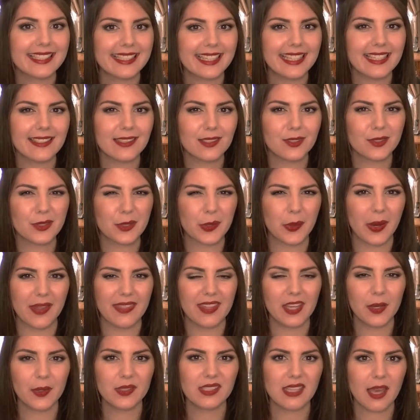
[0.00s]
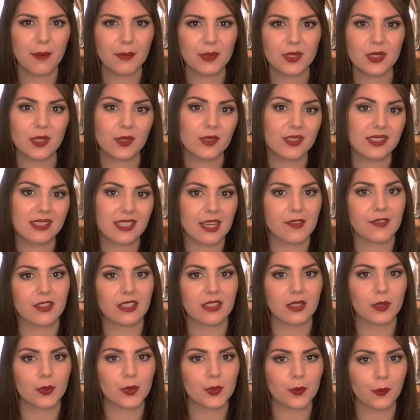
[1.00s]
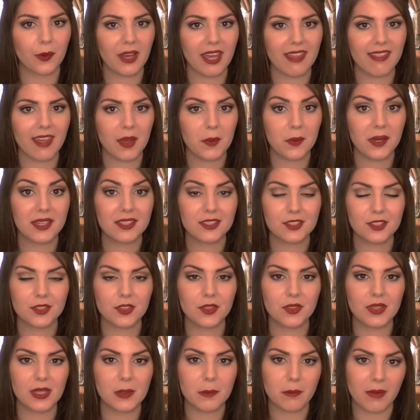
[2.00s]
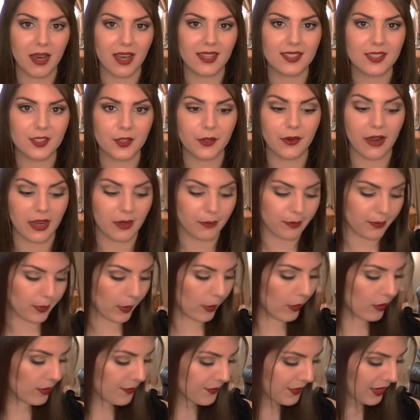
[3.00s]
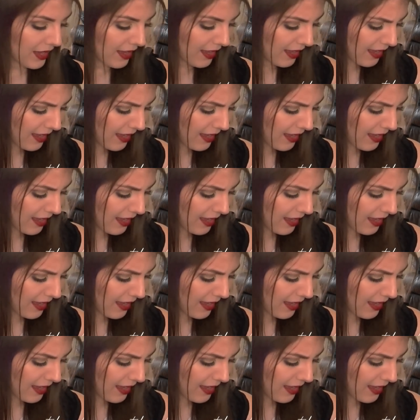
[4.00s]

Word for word: season 2, I think it was episode 7, and it was where they went to the masquerade ball.